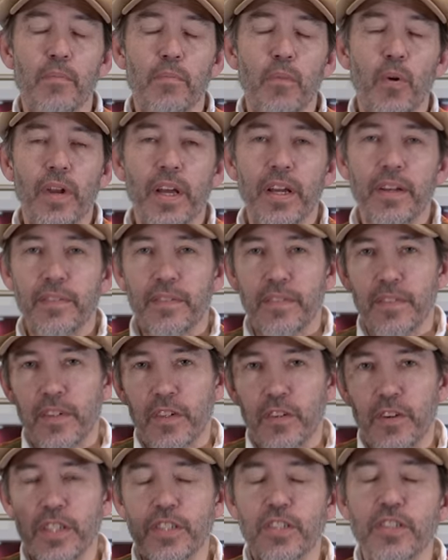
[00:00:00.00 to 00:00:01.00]
Morning,
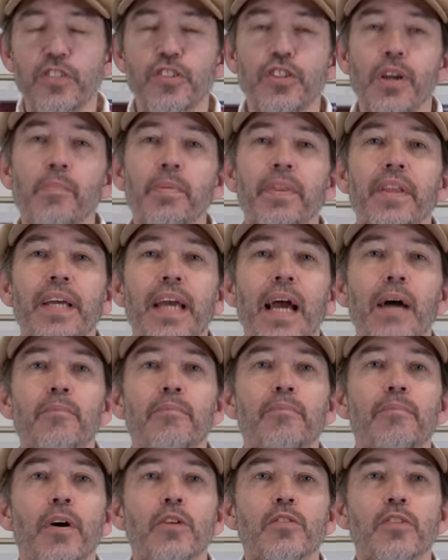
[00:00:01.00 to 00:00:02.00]
Chris, Champ in the
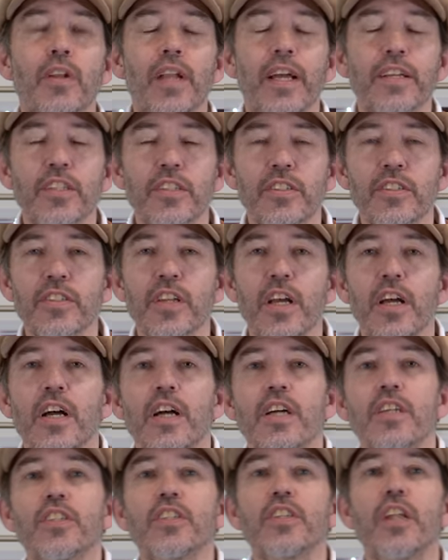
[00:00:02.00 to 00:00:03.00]
Camp, Moto Legends.
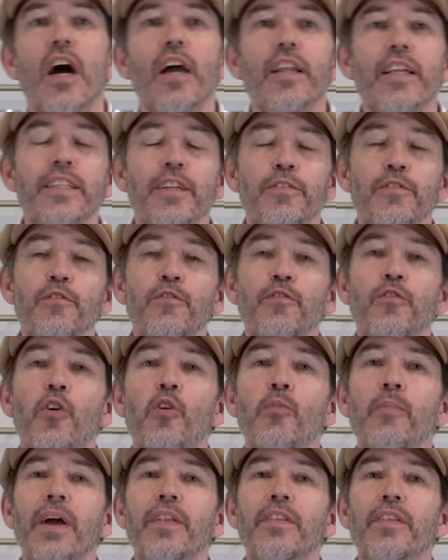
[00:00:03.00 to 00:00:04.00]
Slightly different
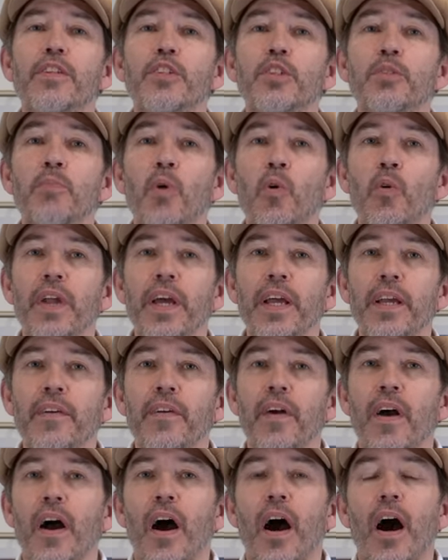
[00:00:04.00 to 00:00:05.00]
format this morning.
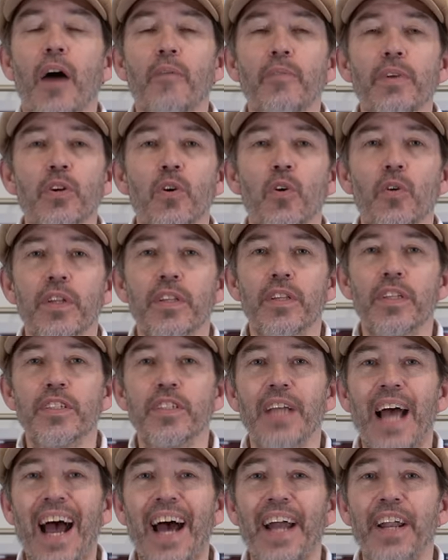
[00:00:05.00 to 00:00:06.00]
I'm recording
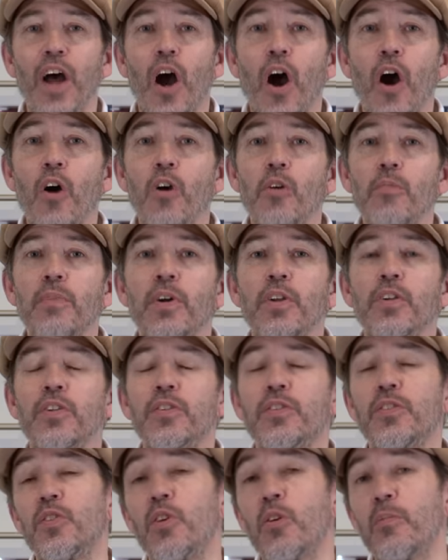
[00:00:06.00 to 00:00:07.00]
this at
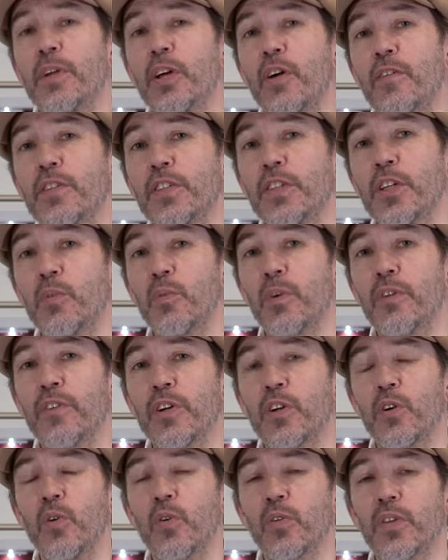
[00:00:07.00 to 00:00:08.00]
home. Normally, obviously, we
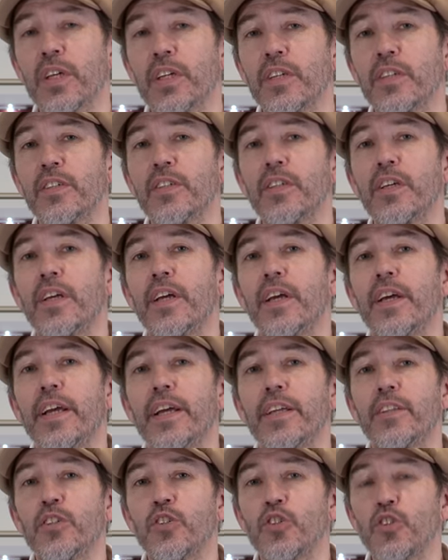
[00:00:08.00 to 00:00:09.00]
record these
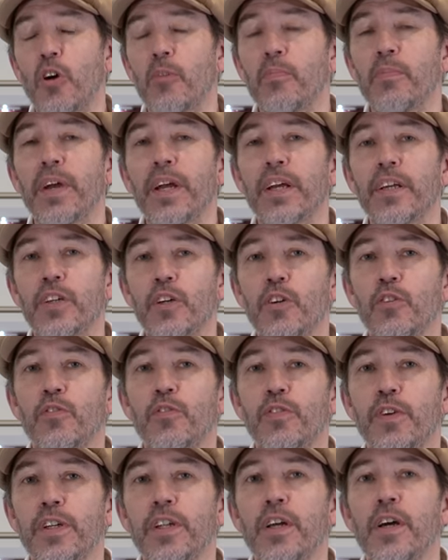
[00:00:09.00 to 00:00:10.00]
in the shop in
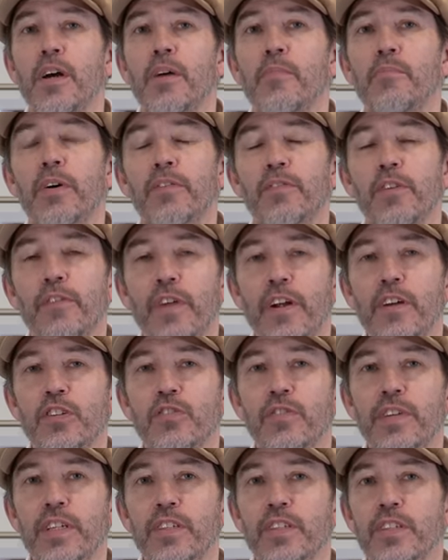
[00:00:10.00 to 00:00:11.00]
Guildford, but for
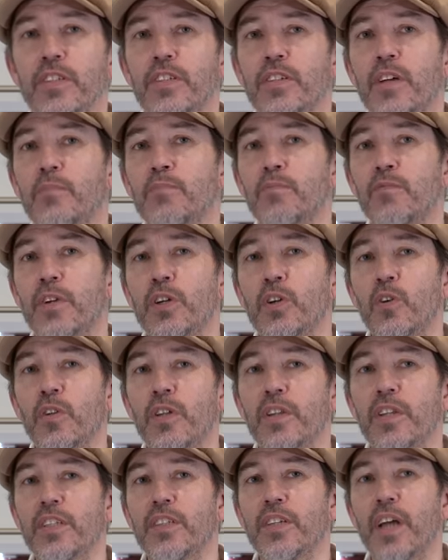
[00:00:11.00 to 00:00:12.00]
various reasons, I'm
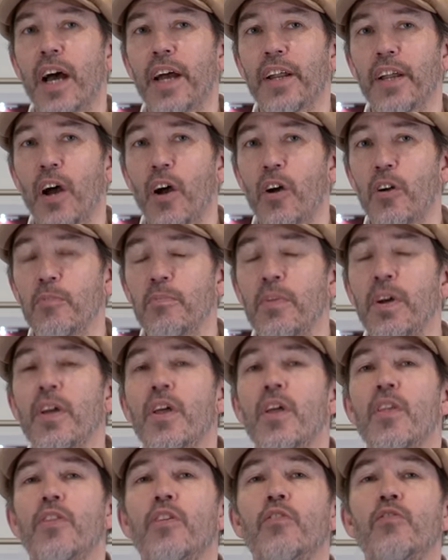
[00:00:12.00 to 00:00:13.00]
recording this at home.
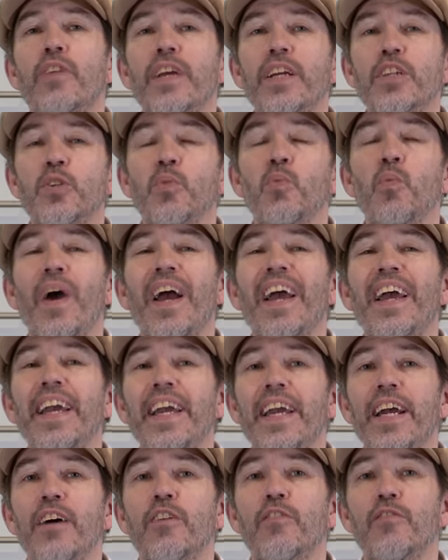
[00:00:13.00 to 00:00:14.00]
The reason we're
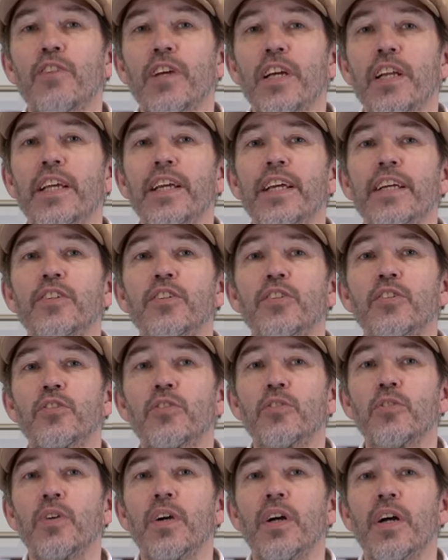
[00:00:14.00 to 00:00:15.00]
here really is
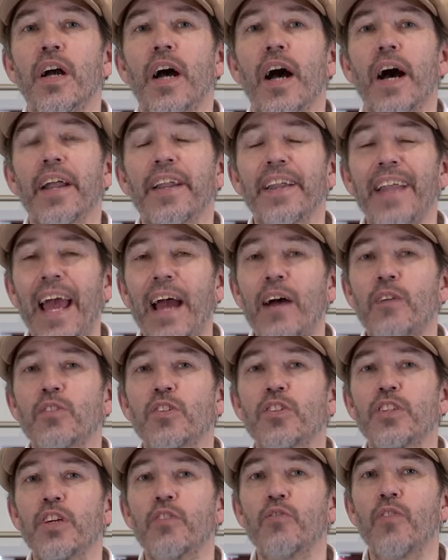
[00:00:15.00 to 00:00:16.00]
to
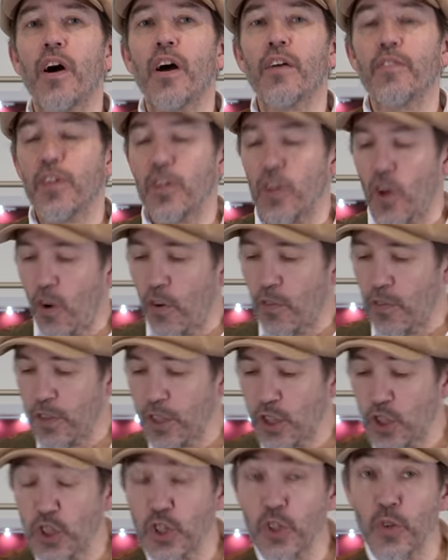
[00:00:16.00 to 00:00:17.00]
announce the arrival of
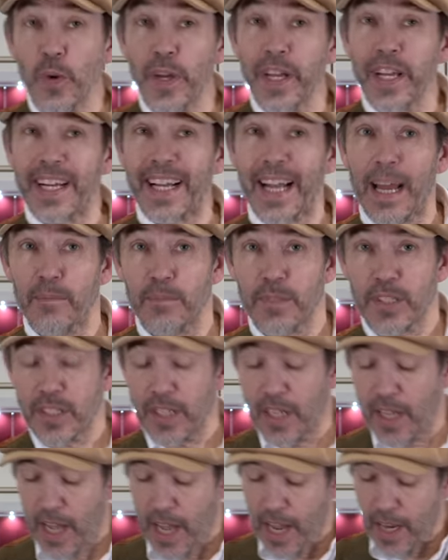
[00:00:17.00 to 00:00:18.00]
the Shoei
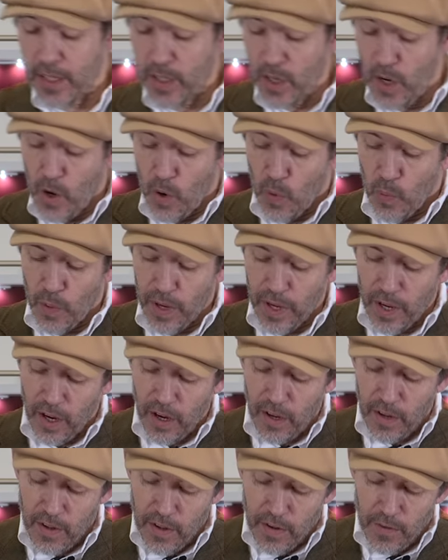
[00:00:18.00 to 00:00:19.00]
Glamster, and we
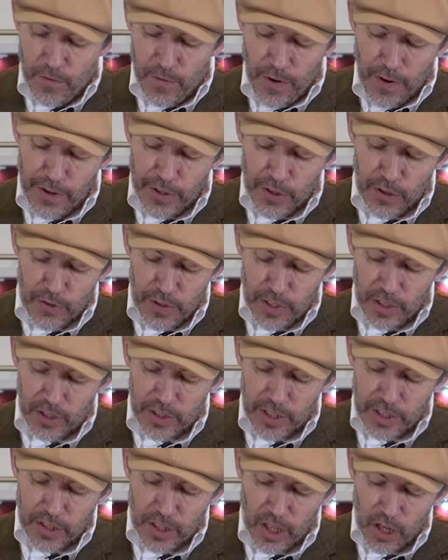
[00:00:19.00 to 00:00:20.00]
are very
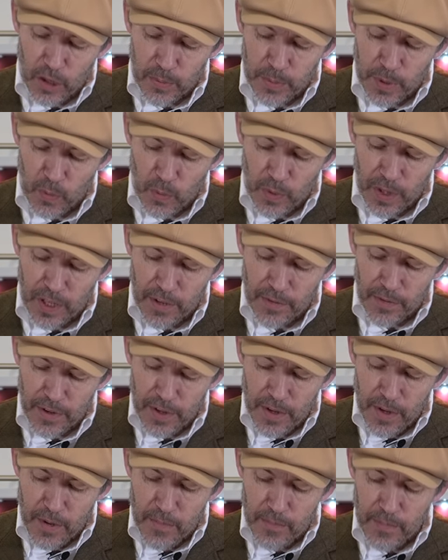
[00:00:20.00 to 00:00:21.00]
thrilled. It's a helmet we've
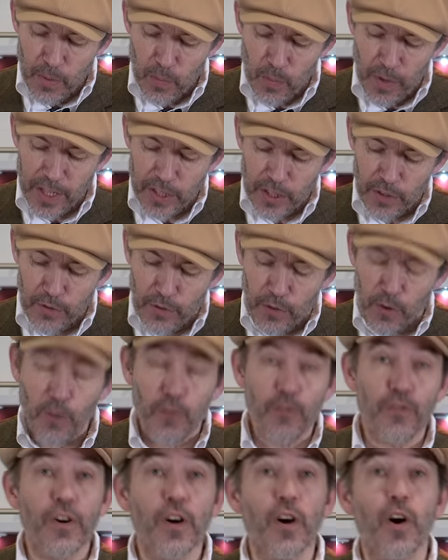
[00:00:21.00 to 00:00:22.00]
been waiting
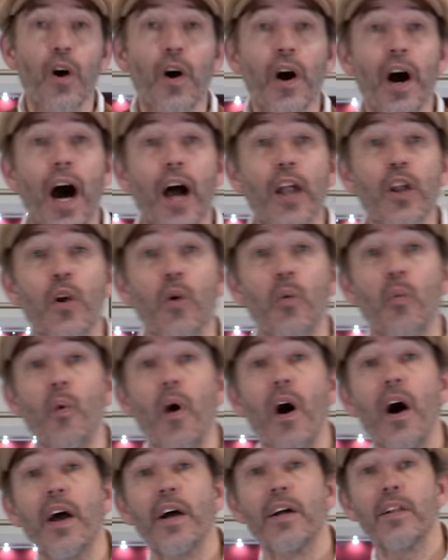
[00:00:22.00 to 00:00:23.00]
for for a long
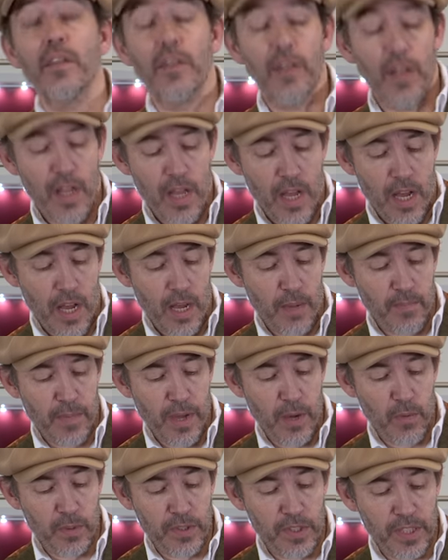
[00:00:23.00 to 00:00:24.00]
while. Um,
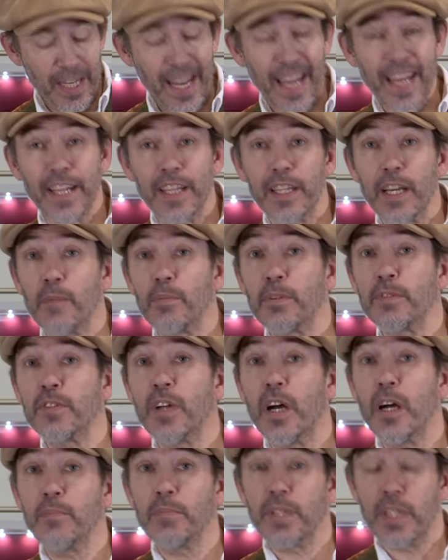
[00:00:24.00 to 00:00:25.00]
it was delayed a couple of
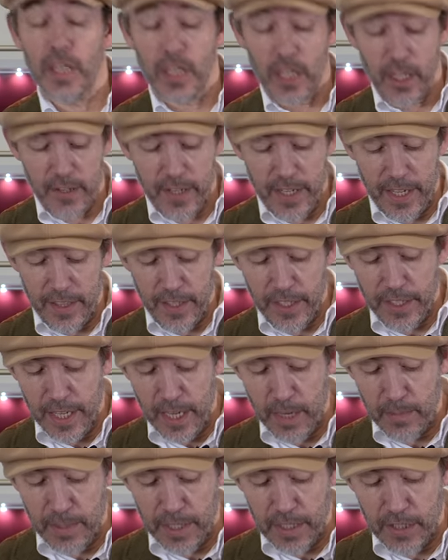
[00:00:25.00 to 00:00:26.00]
times earlier in the
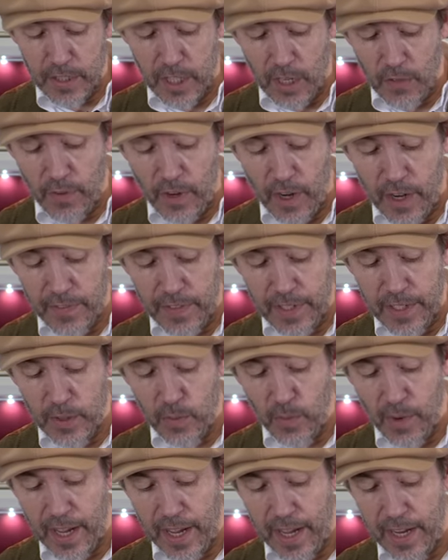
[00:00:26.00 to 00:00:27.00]
year, but it's arrived in
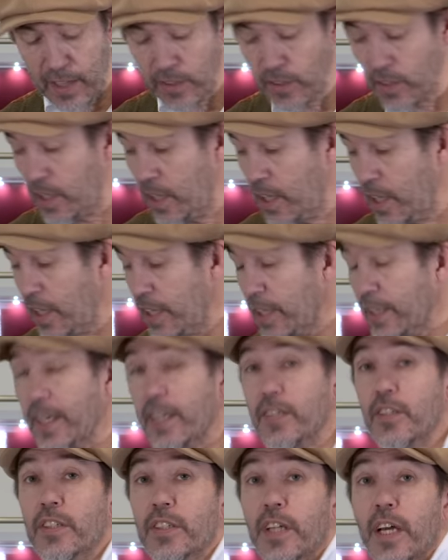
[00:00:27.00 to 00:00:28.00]
the warehouse
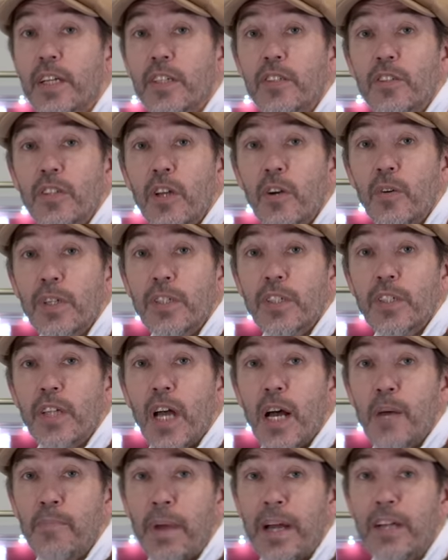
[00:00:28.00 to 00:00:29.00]
yesterday, so it's
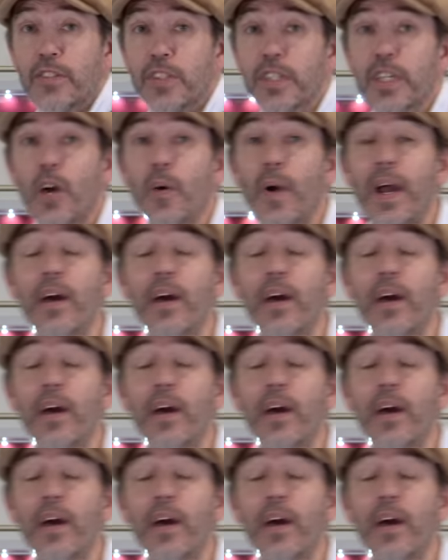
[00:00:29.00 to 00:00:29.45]
about to go